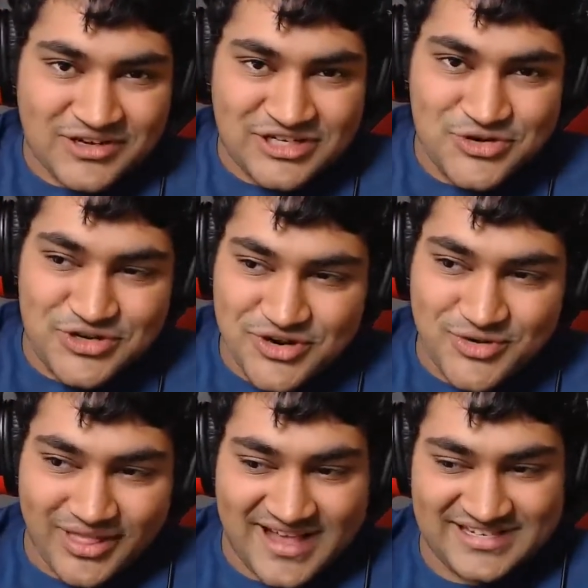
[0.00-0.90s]

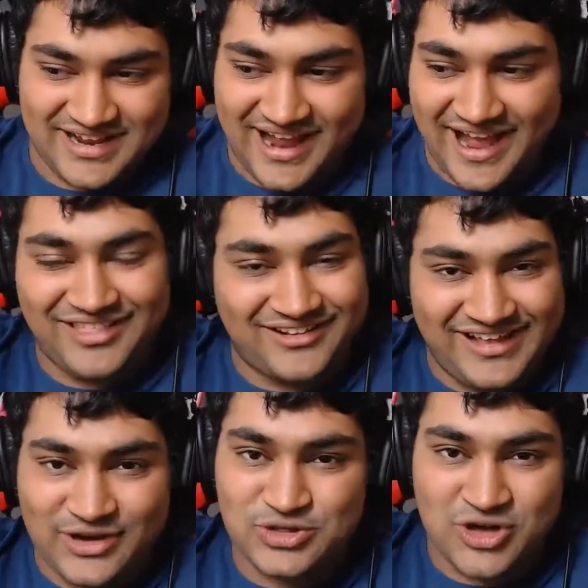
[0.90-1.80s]
to-do list. I
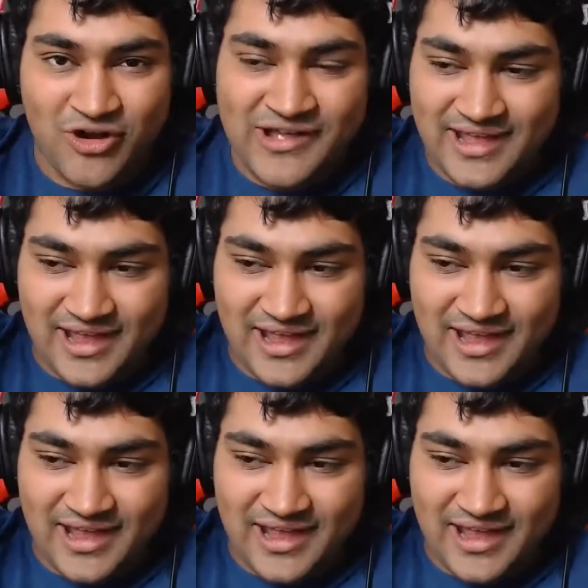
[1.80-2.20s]
literally, it was called,